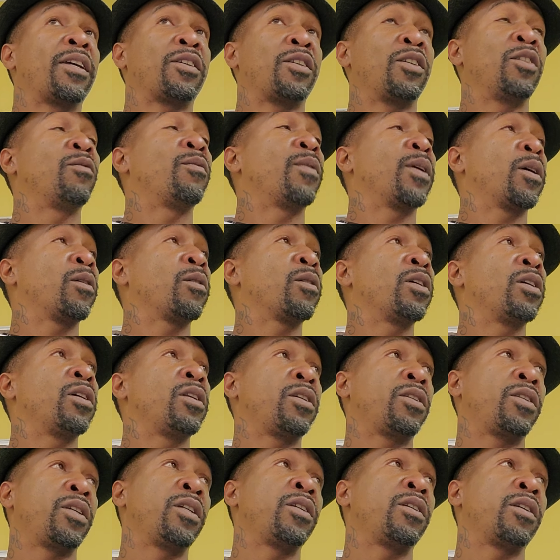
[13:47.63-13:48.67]
She's very good
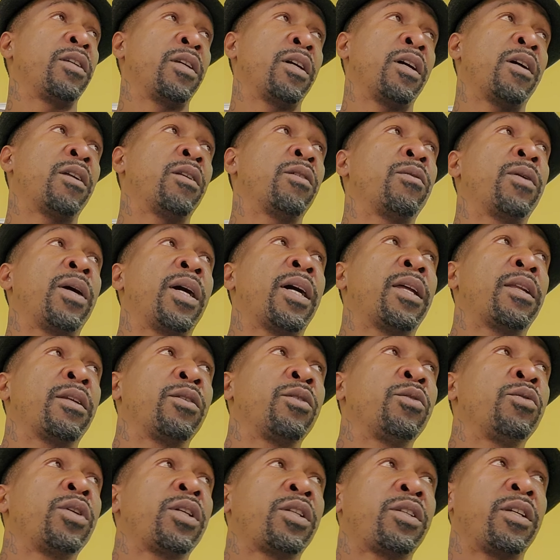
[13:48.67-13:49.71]
at teaching y'all on how to
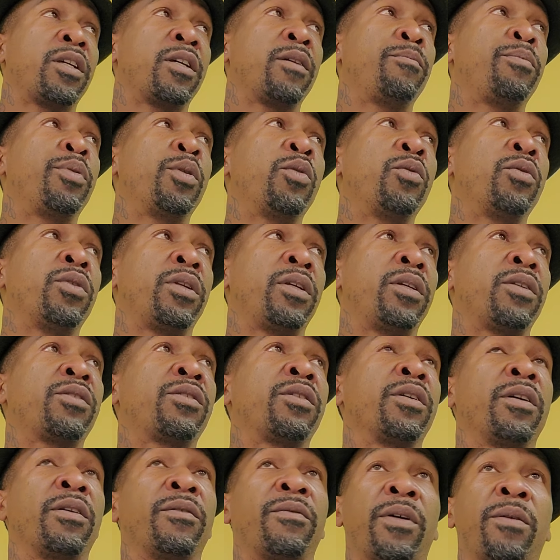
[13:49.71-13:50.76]
do the shampooing and
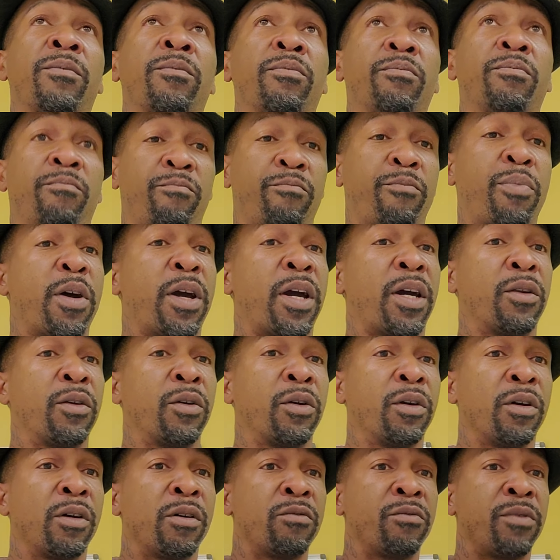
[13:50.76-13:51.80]
stuff. I'm proud of
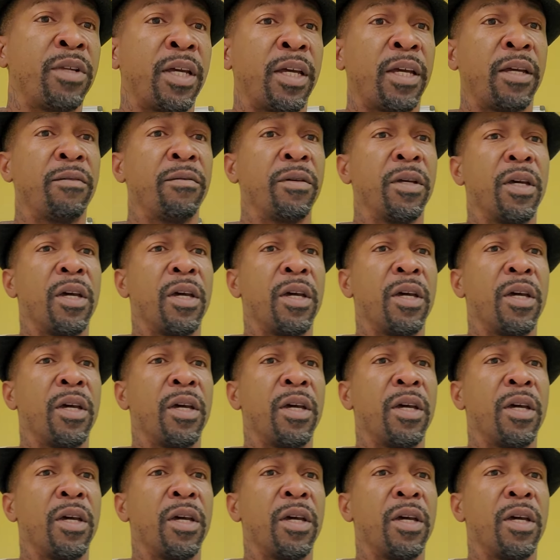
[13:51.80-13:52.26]
her on that.